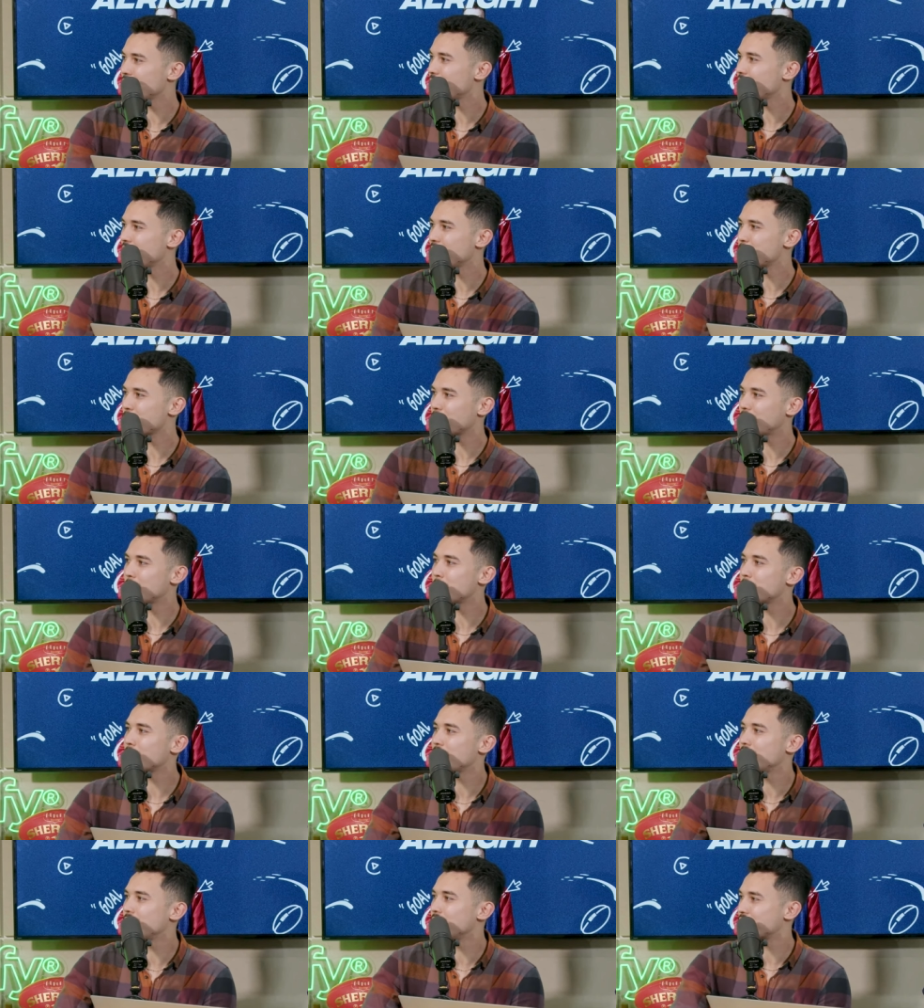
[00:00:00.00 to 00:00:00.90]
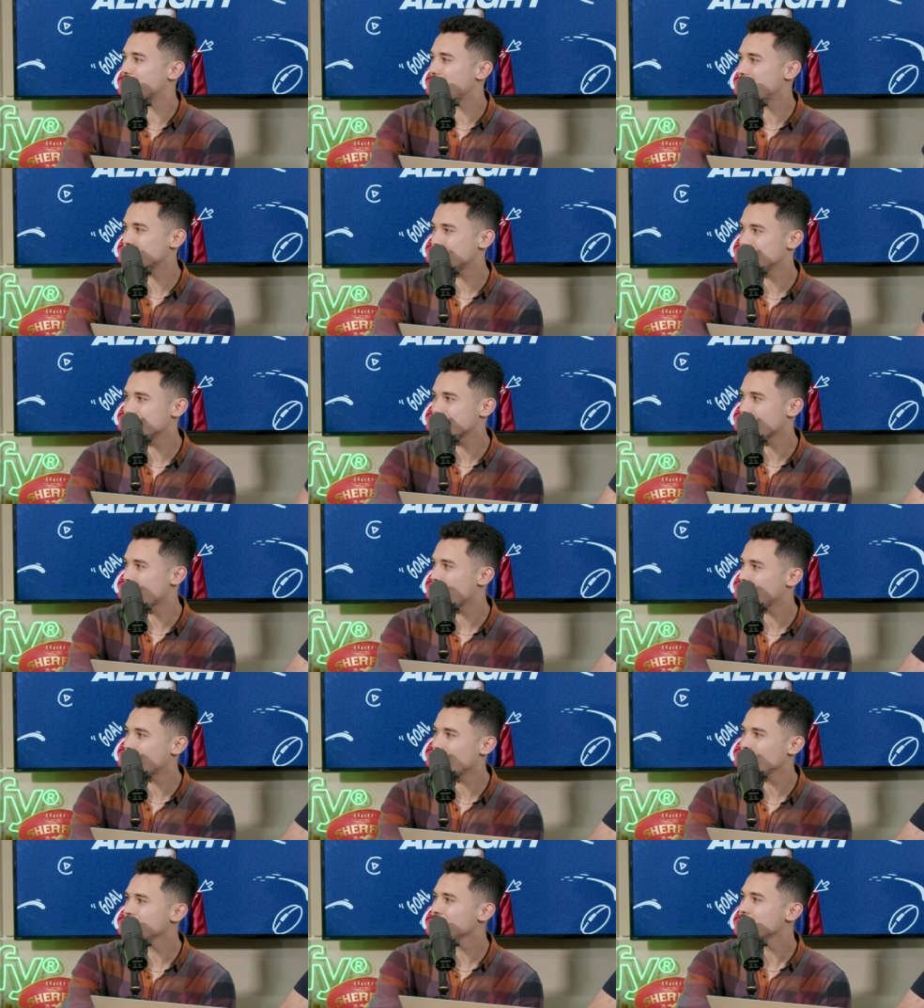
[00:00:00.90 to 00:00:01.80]
Are there any preliminary discussions
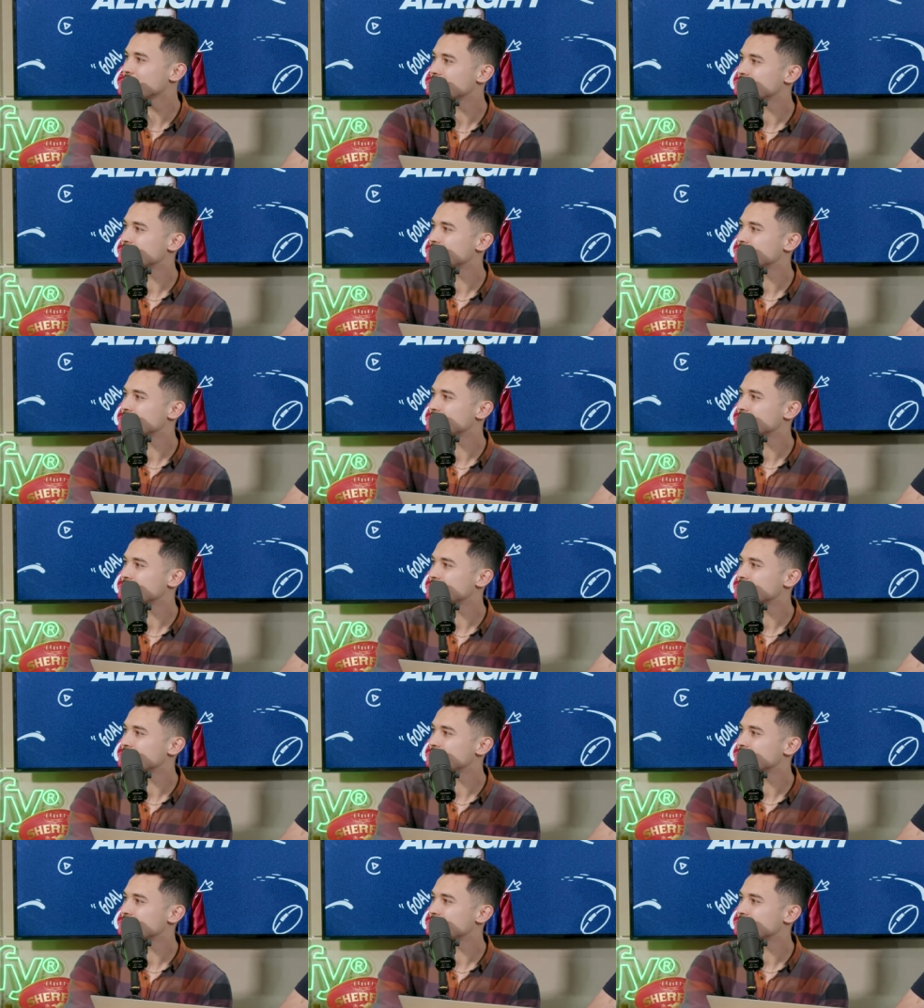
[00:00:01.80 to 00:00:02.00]
going on?